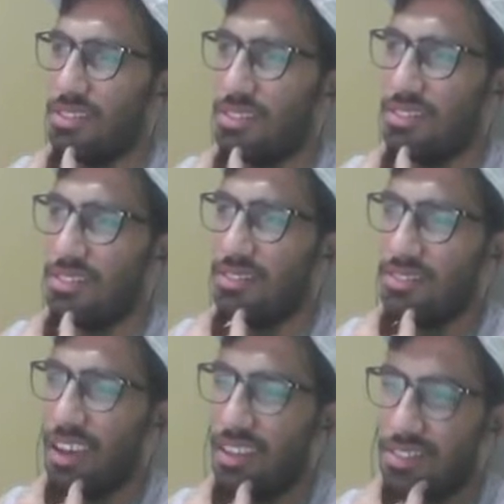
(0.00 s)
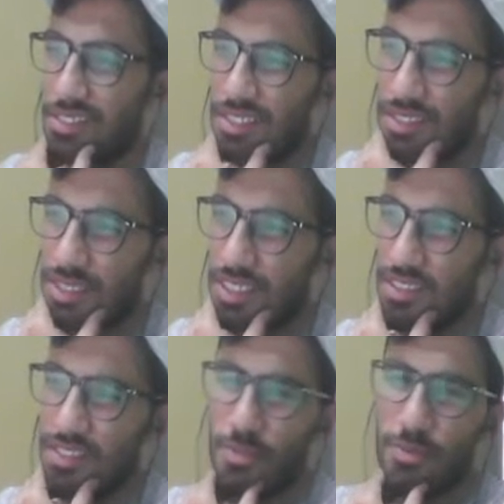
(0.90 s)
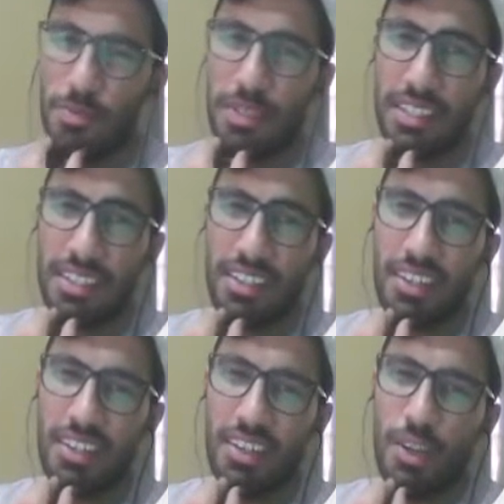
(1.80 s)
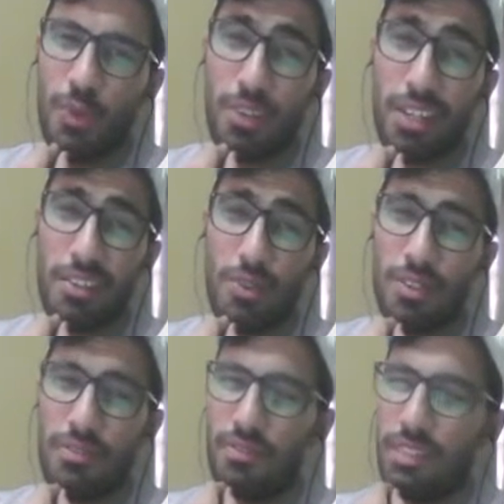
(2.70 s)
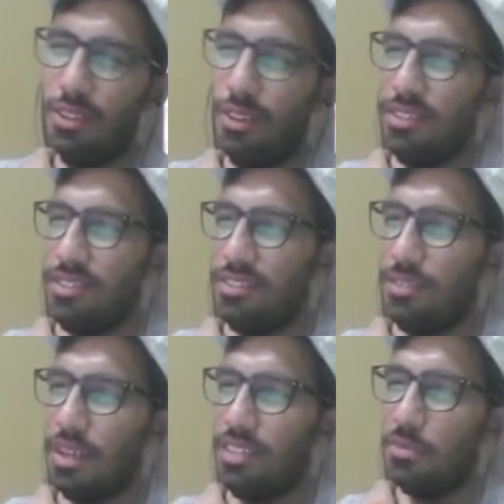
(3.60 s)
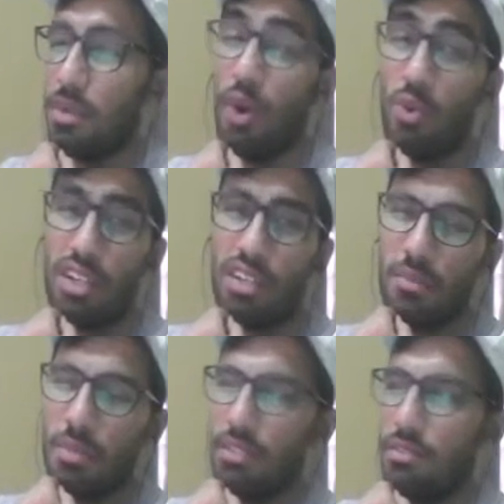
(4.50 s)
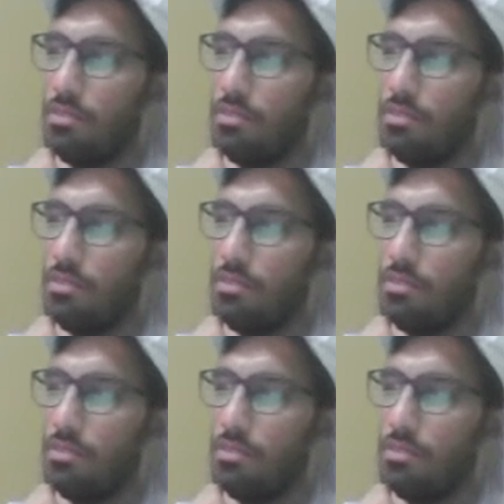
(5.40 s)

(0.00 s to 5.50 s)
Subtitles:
and asked, okay, this seems pretty weird, only $15 is the maximum, how can it be?